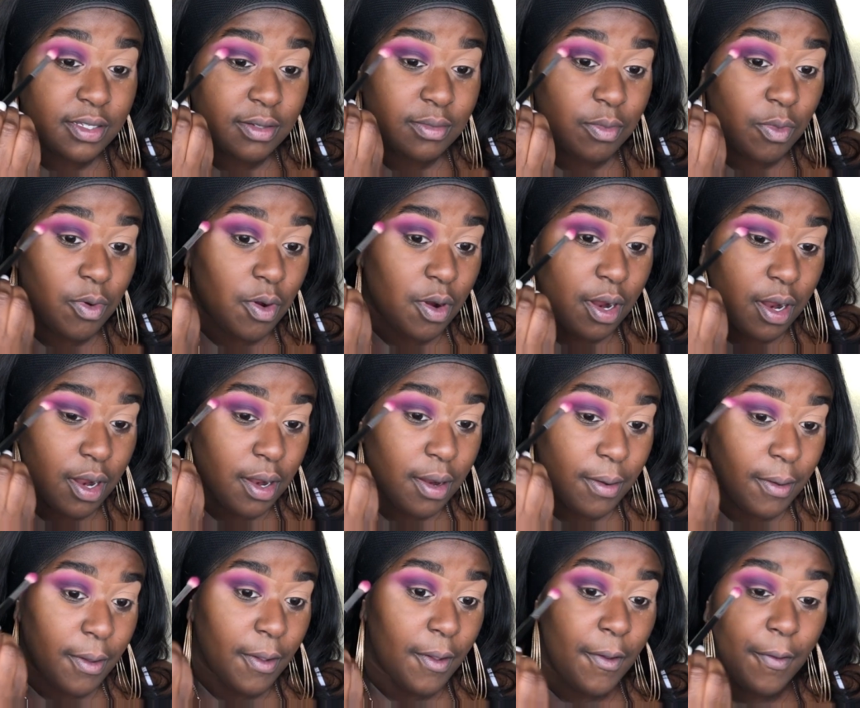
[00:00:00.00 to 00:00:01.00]
some more.
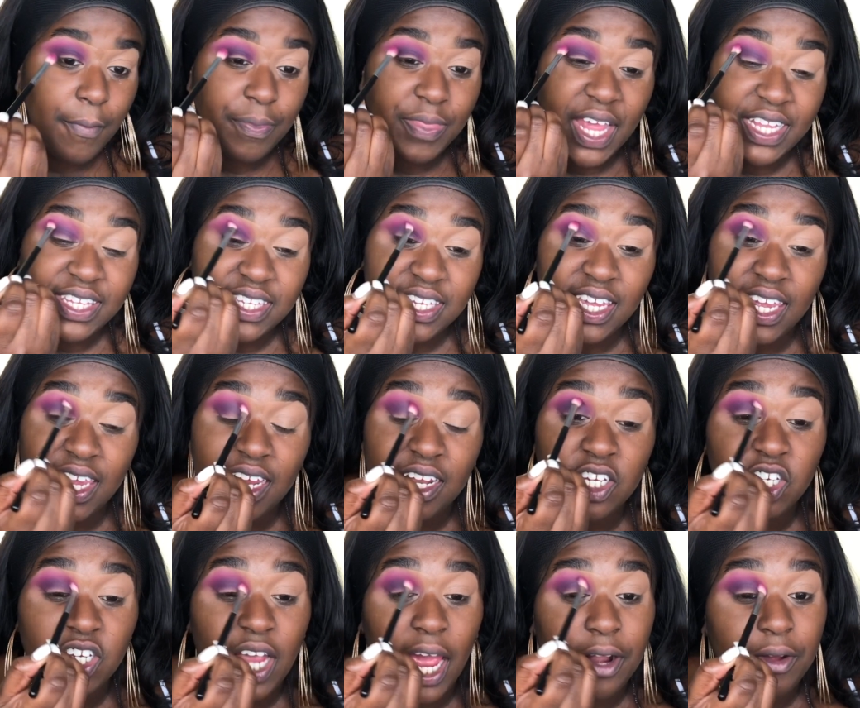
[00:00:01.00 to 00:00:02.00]
That's the key to
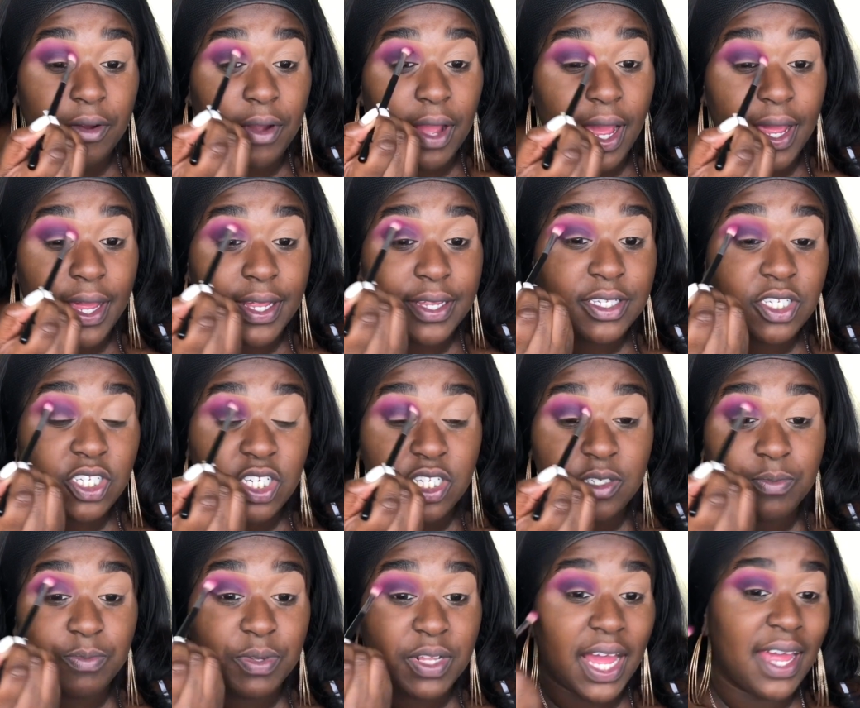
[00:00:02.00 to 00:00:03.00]
shadow, guys.
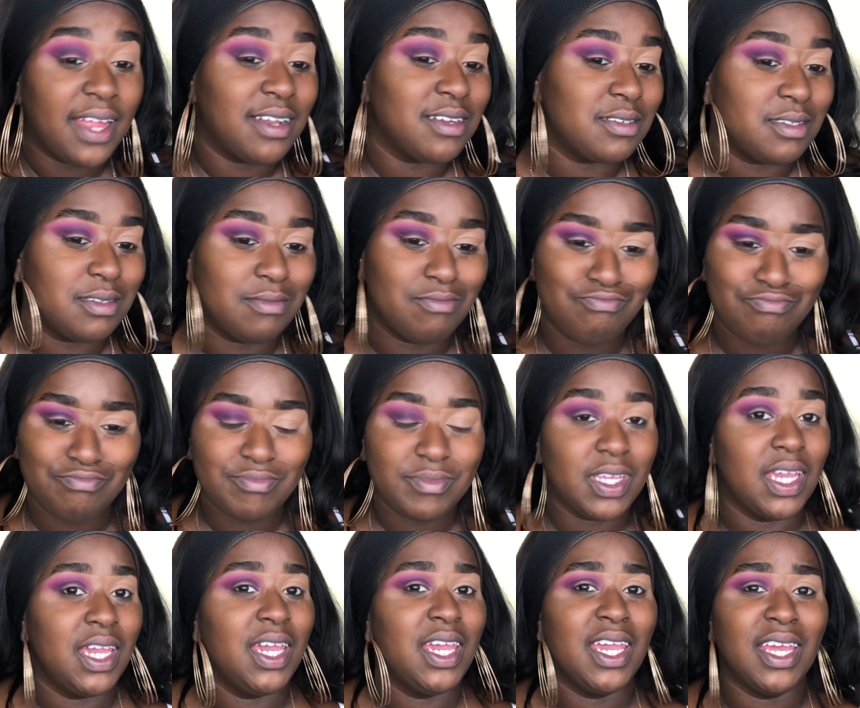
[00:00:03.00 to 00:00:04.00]
Just blend.
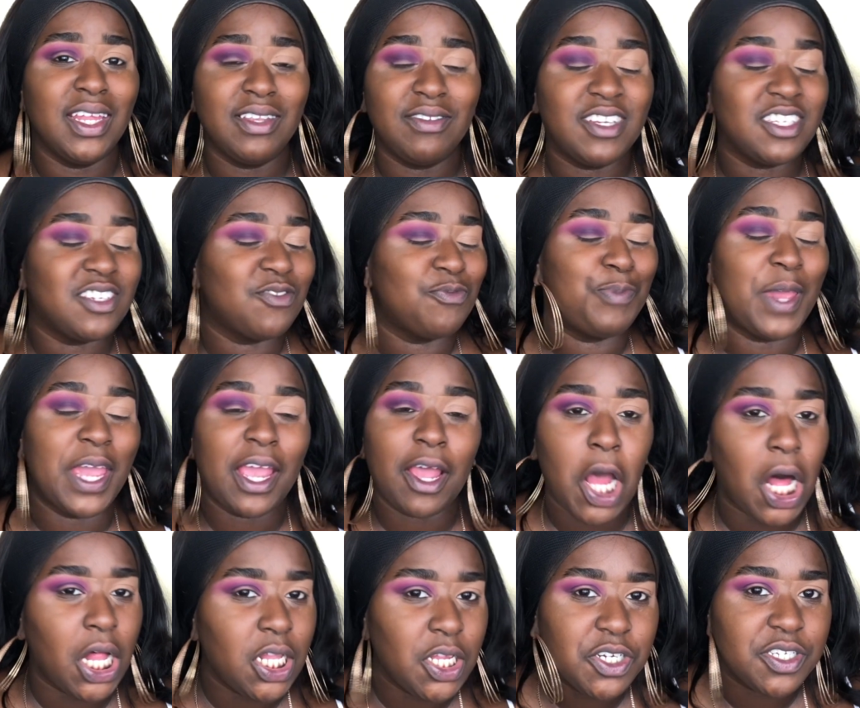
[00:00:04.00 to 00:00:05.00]
Just pick
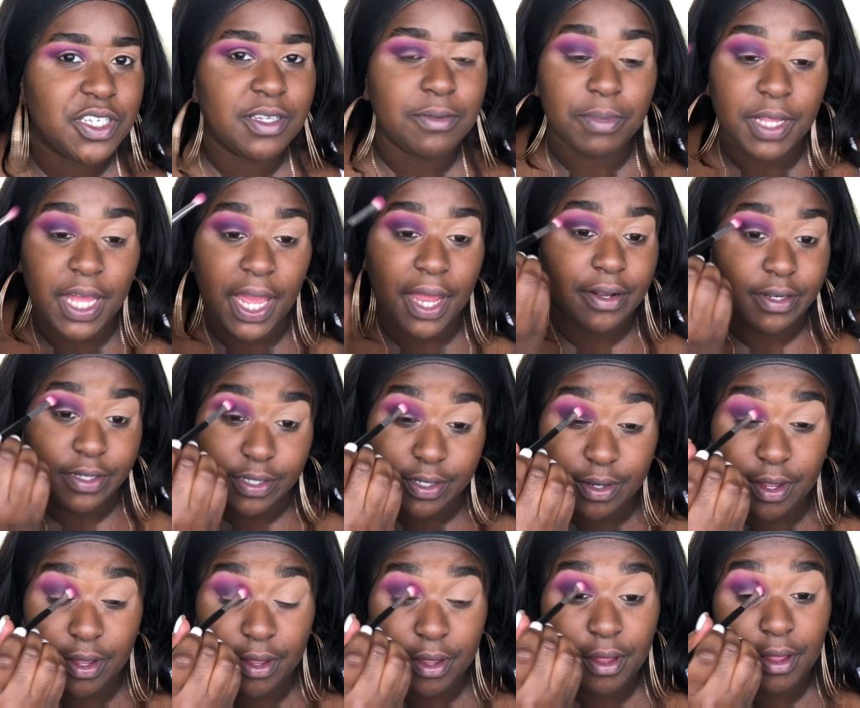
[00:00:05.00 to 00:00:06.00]
colors and blend.
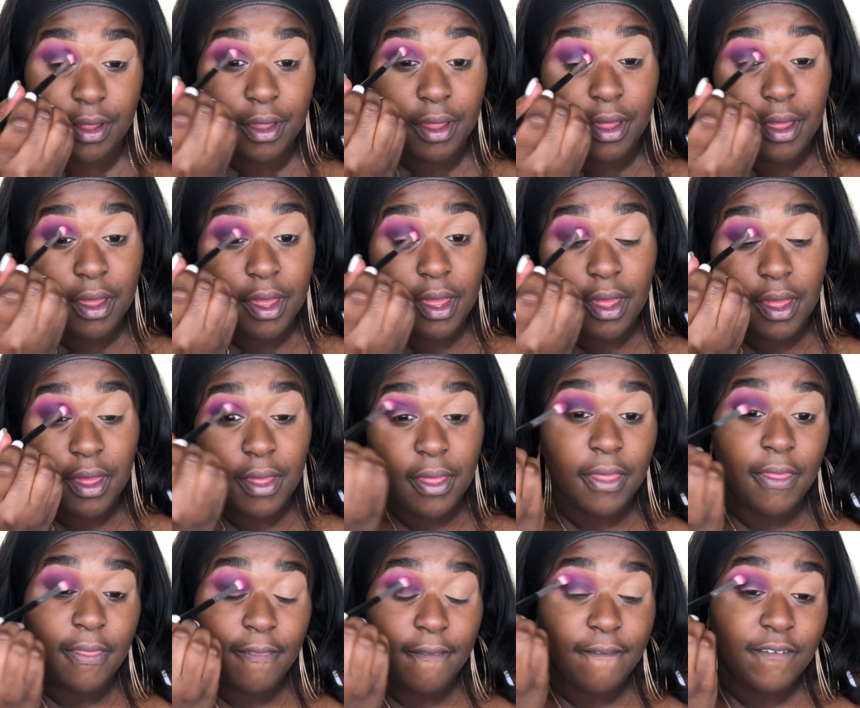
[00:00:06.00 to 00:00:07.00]

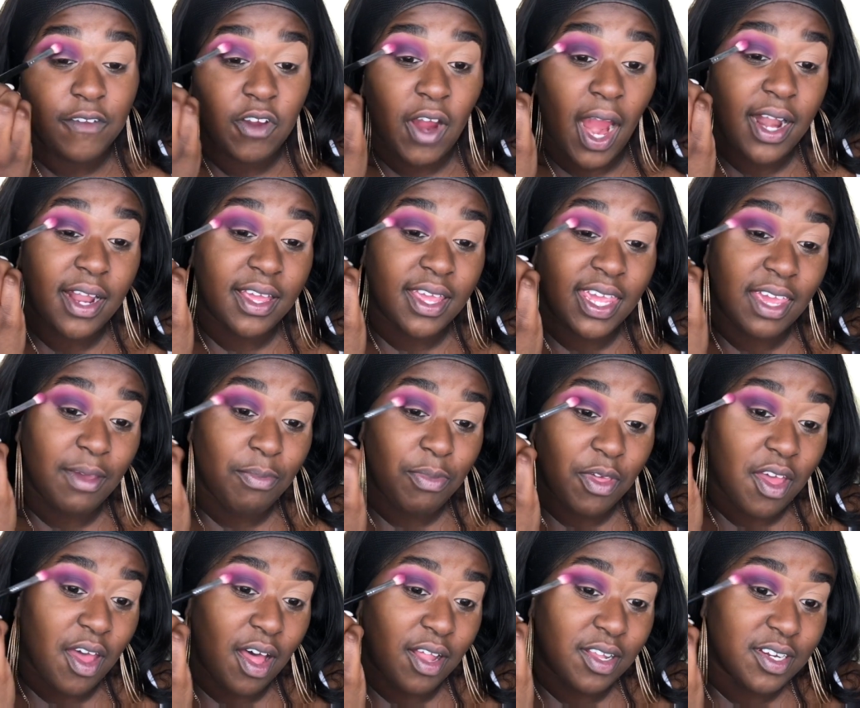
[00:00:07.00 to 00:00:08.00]
Try to keep
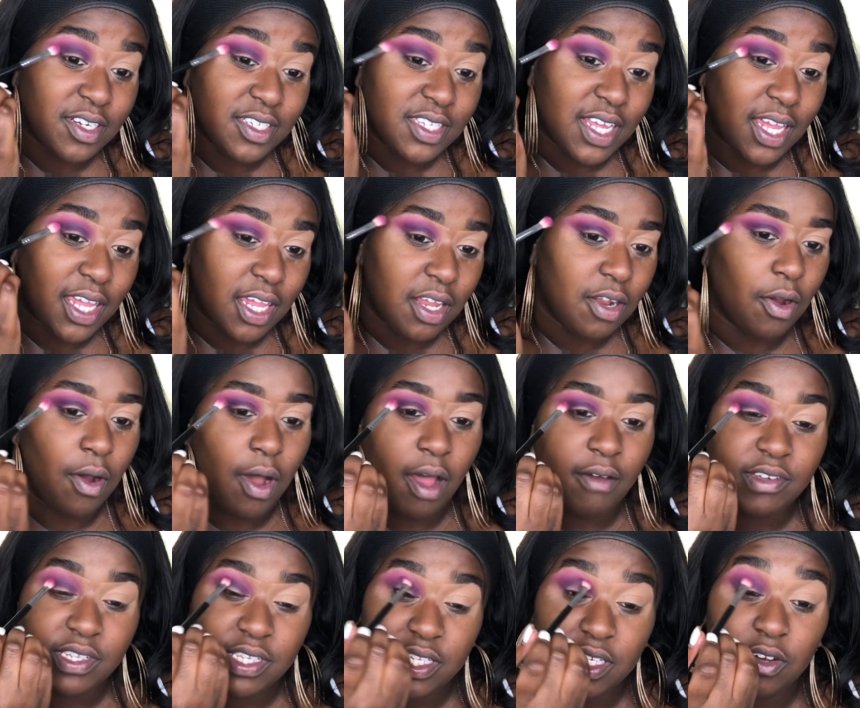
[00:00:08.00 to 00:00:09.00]
the colors, like, you know,
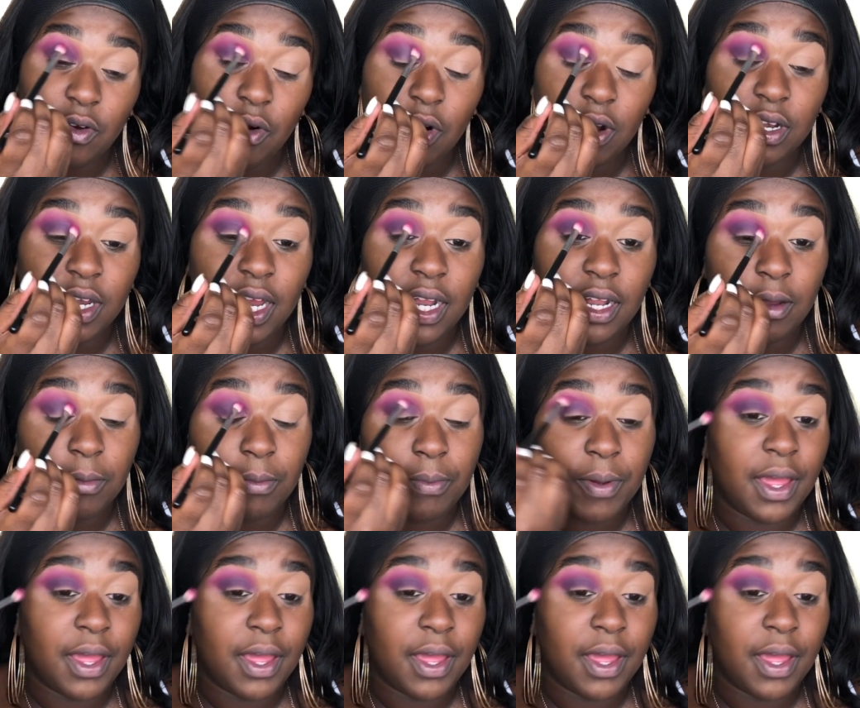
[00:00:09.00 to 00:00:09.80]
obviously coordinated,